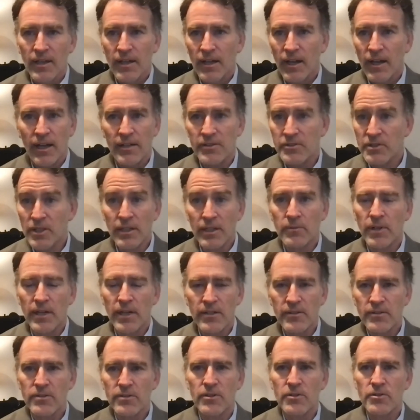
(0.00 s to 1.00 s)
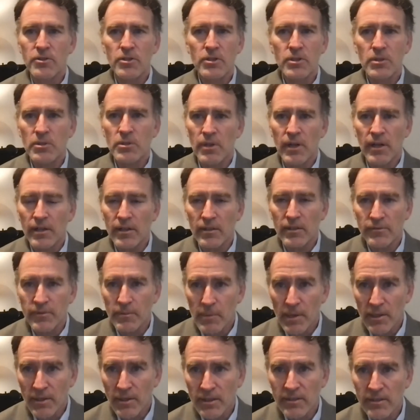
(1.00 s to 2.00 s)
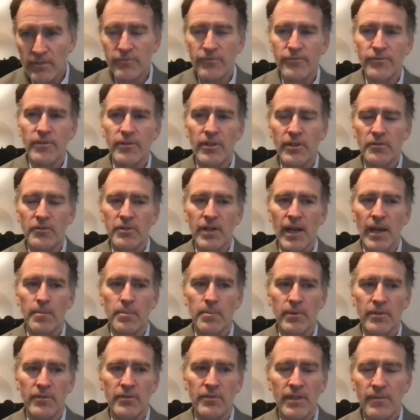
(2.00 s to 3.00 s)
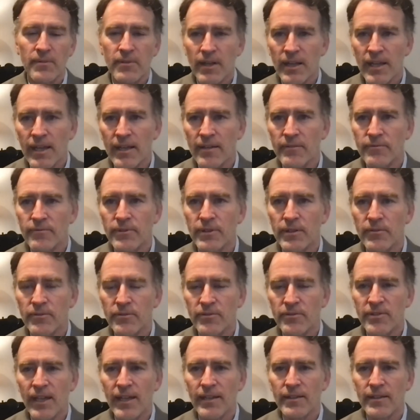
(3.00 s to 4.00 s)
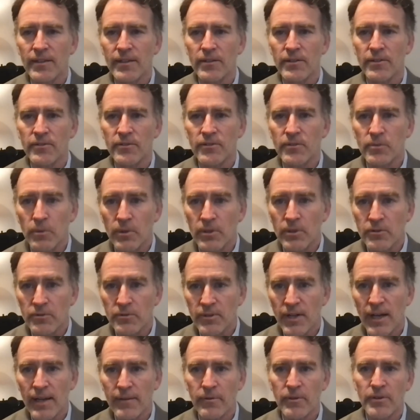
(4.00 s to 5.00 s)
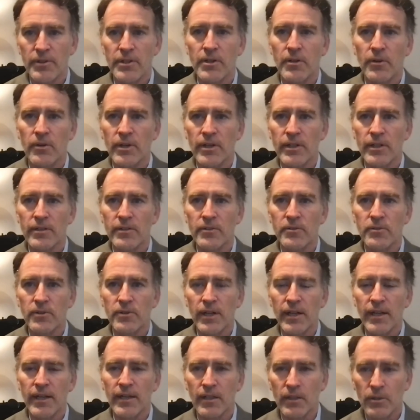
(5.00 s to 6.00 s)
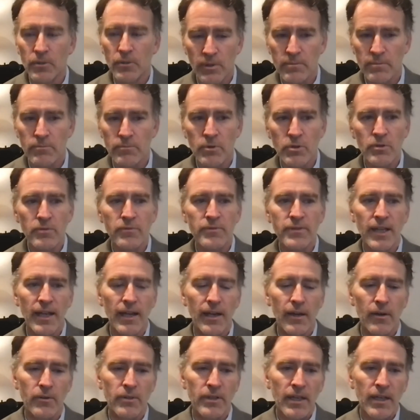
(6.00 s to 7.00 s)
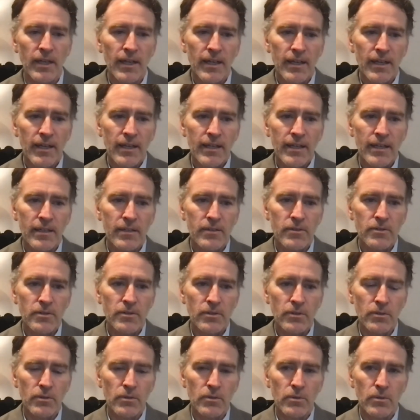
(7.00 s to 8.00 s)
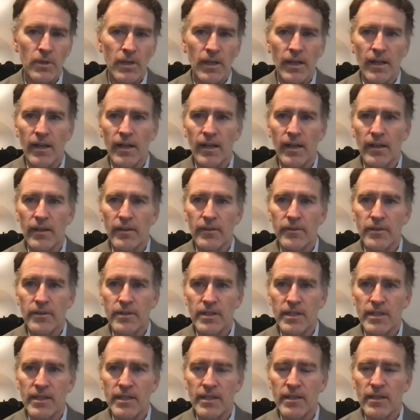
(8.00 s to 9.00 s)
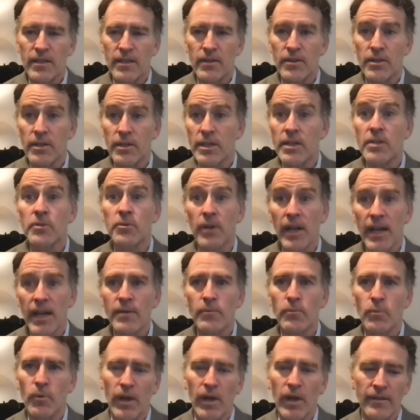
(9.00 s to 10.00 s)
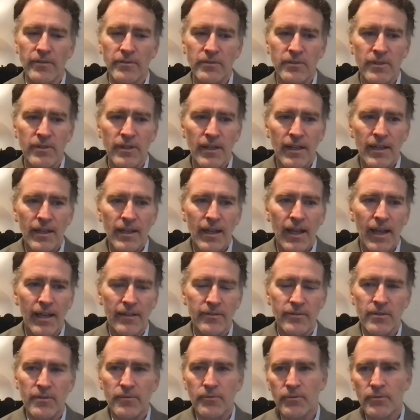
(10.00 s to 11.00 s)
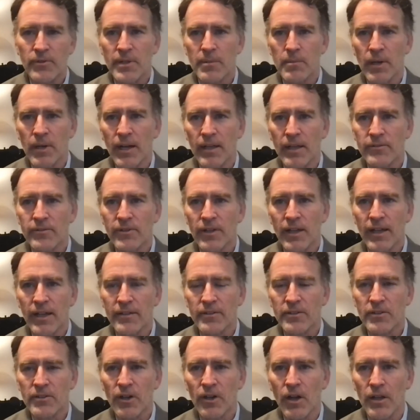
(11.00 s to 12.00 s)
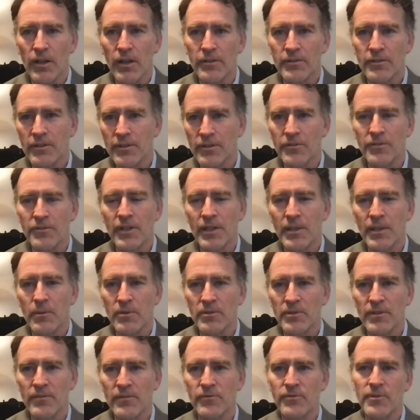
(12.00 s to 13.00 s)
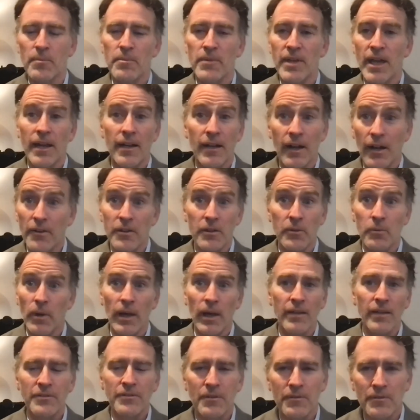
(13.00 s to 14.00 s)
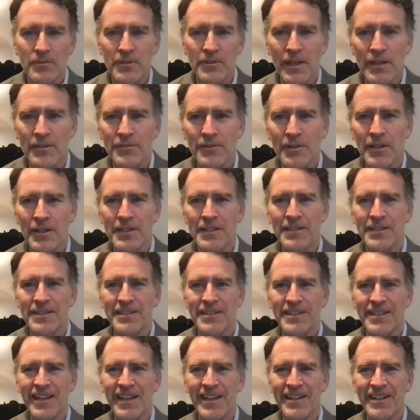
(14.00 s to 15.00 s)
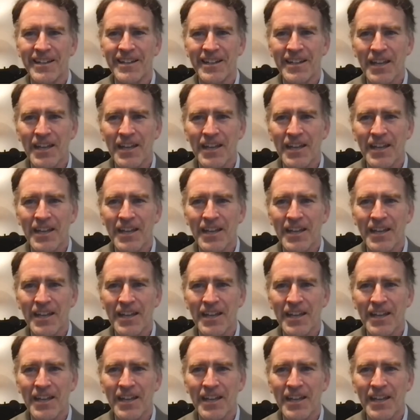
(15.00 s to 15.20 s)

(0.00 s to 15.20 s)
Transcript: a generation or two of American fur trappers, even a handful of settlers who had traveled the Oregon Trail, who had moved out into uh, the, the Great West, as the Fremonts like to call it, to distinguish it from that other West of states like Indiana.